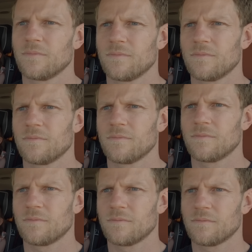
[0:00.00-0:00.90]

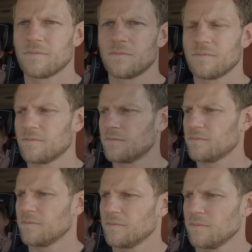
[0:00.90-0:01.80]

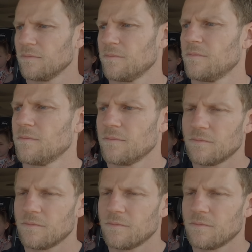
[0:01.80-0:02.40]
(silent)